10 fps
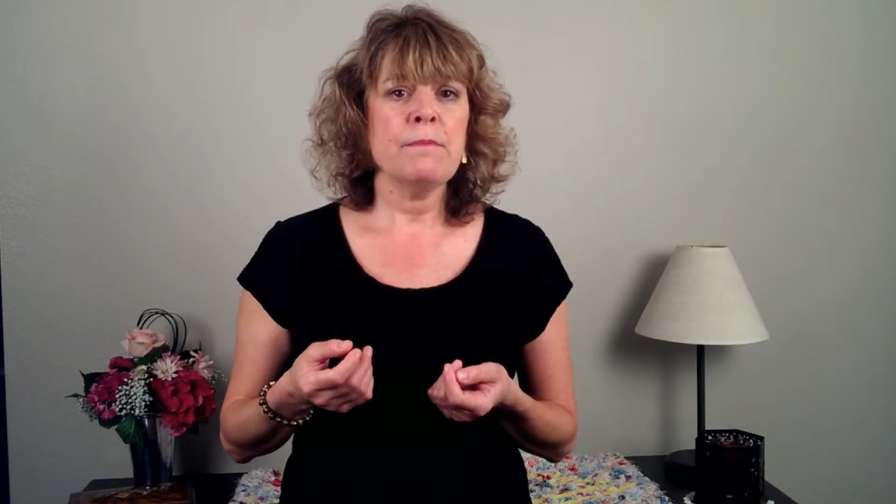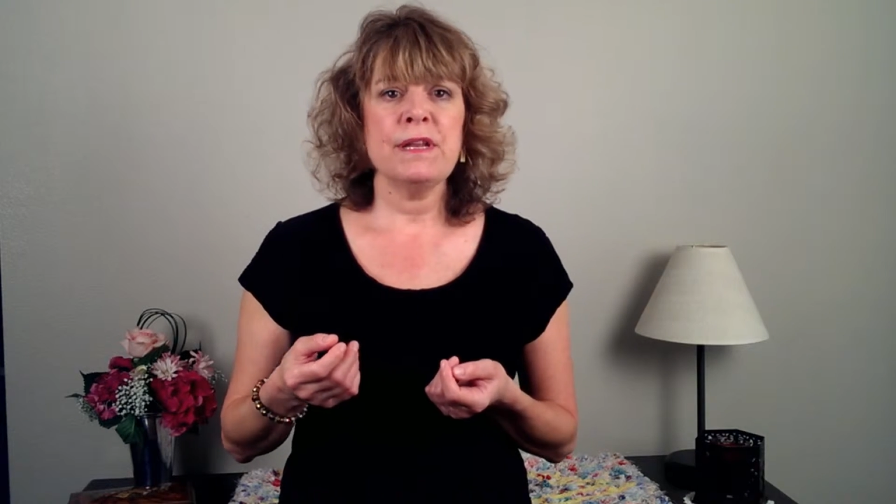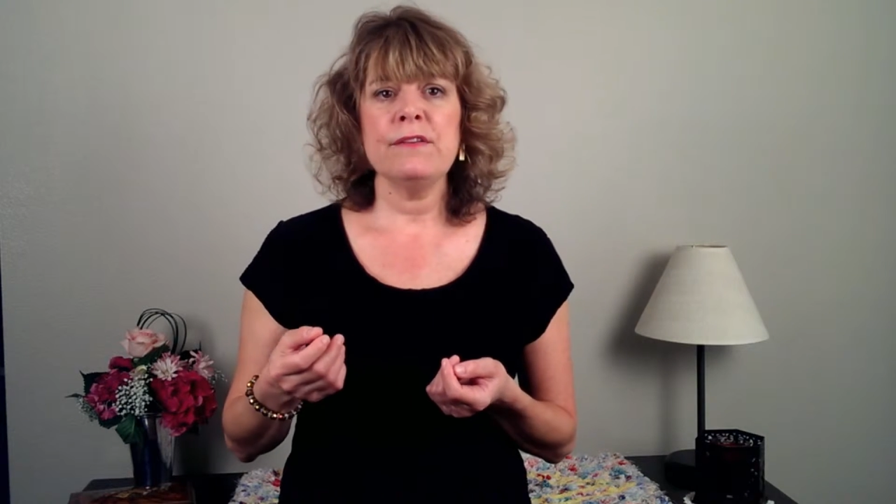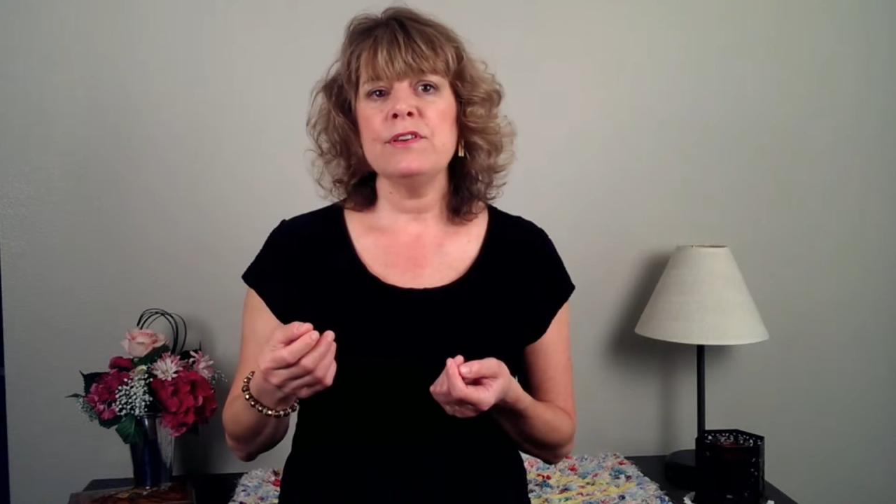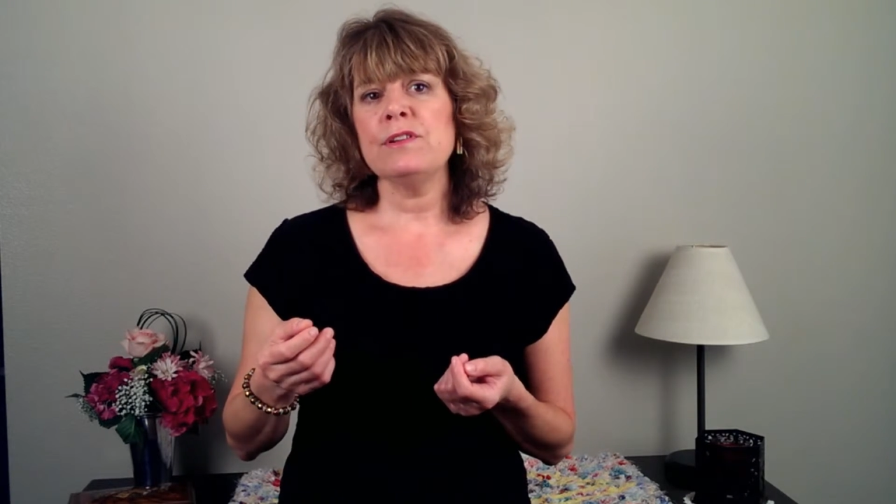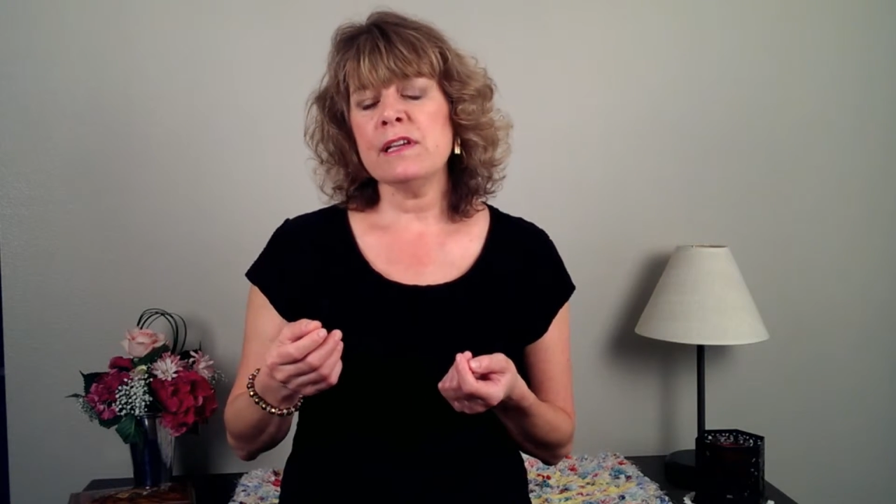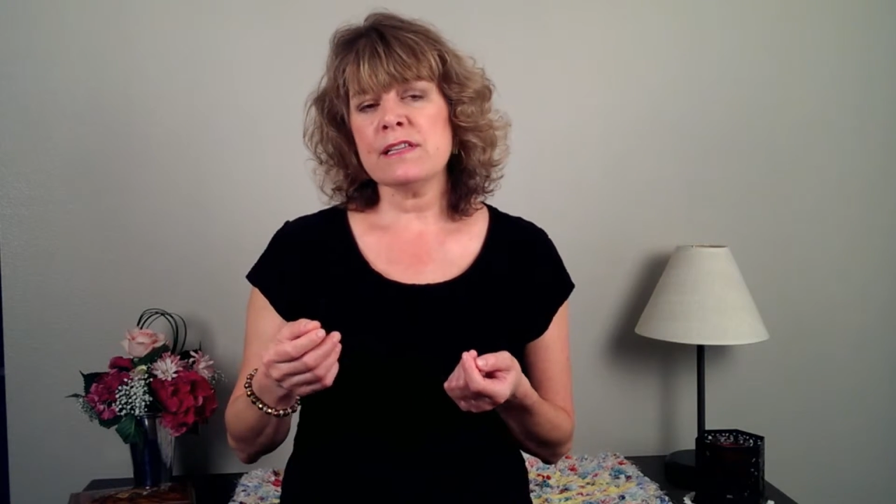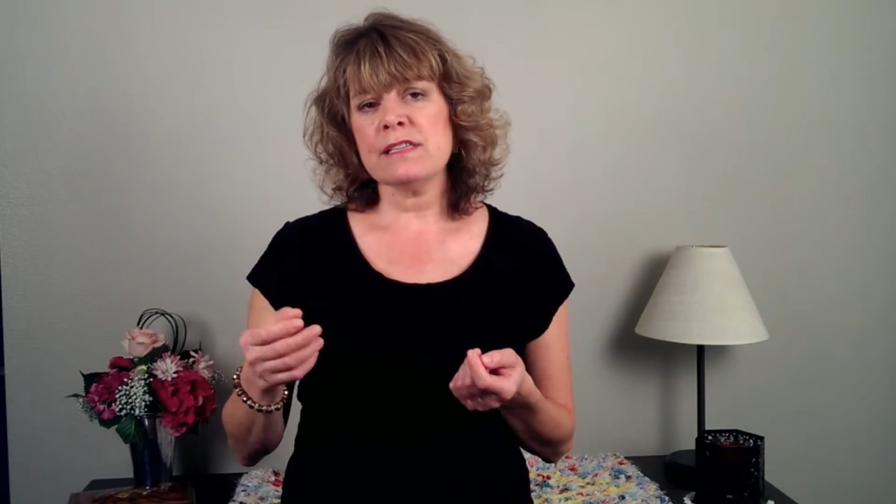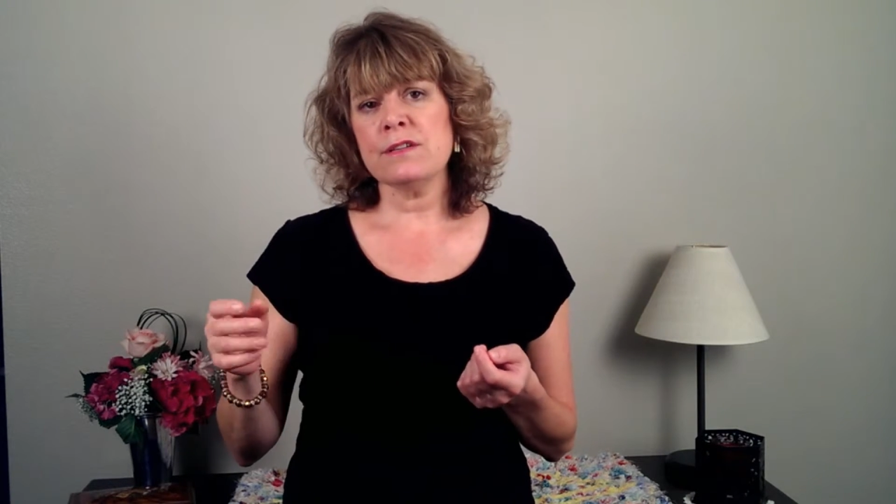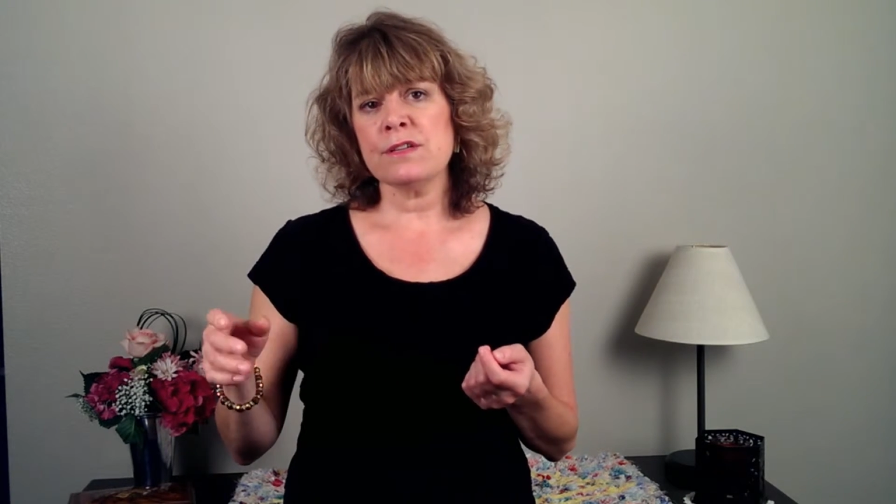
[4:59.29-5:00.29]
but if you
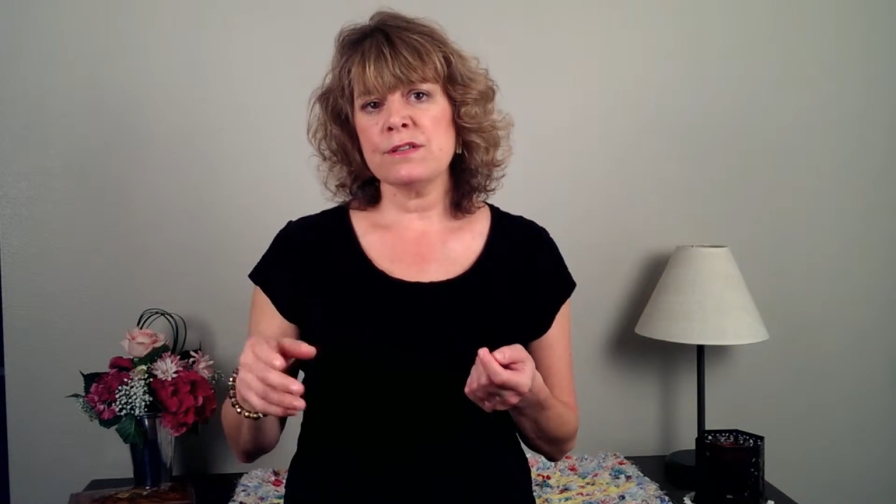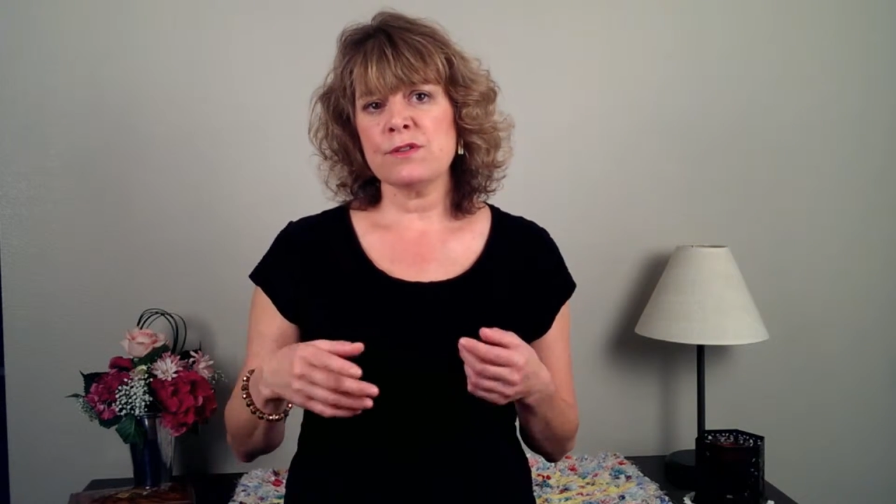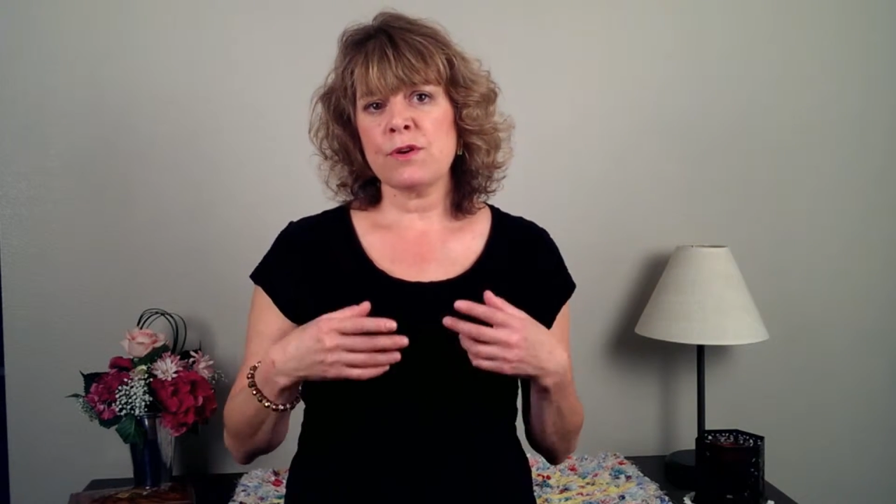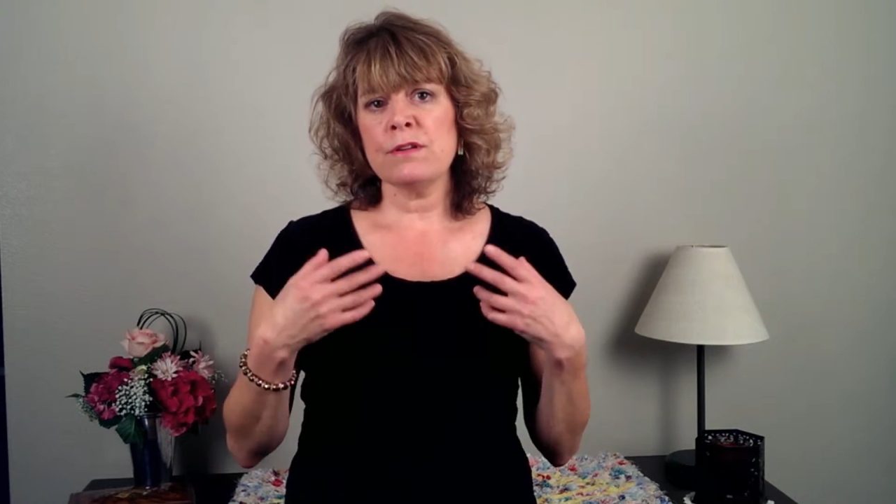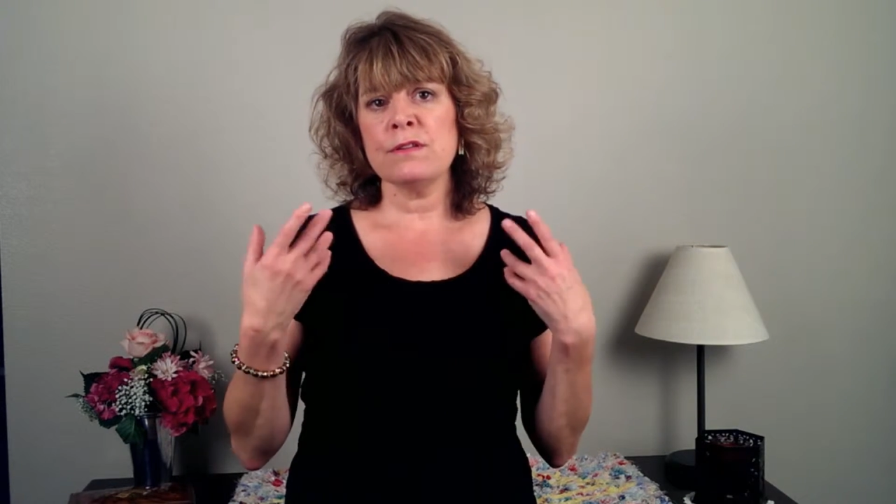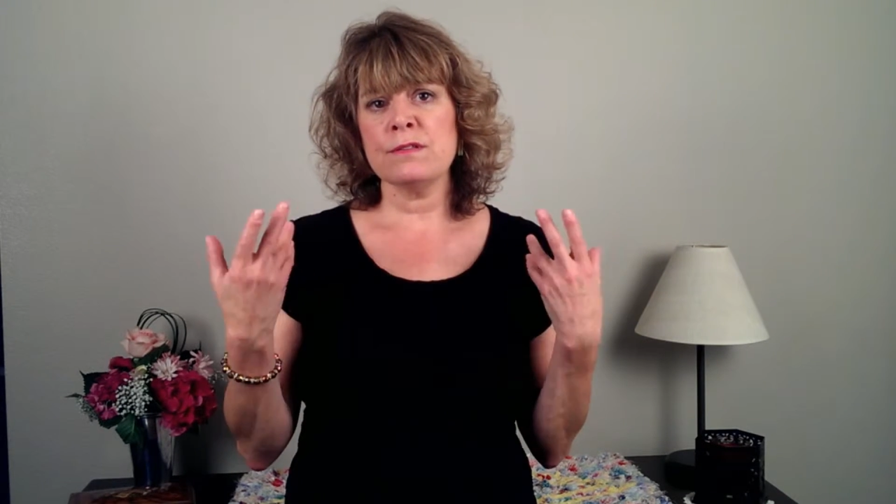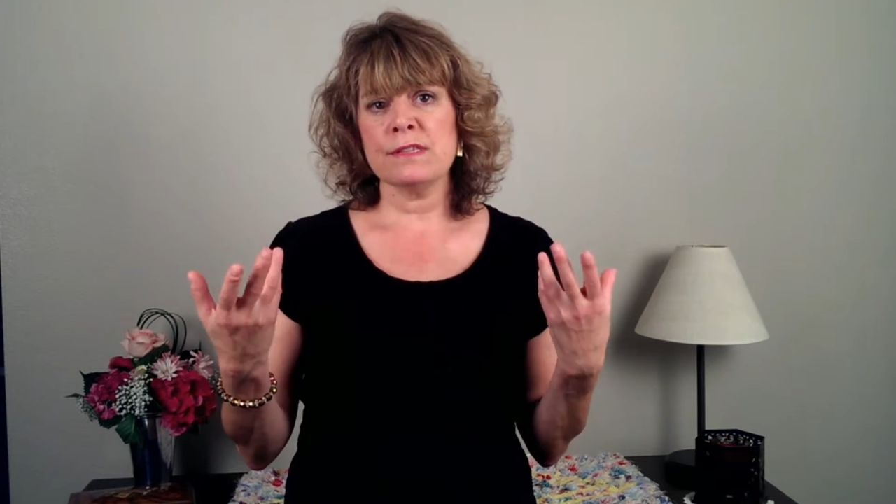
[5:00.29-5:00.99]
listen to certain